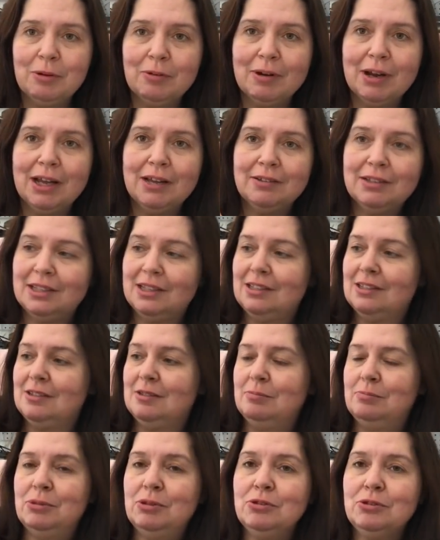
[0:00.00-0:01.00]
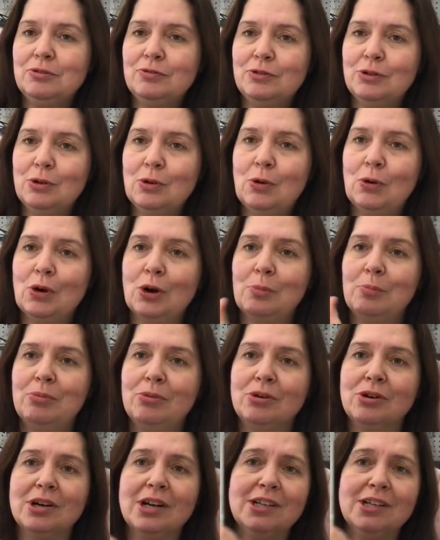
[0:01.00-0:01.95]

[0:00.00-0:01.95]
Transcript: around it. It's a beautiful corkboard.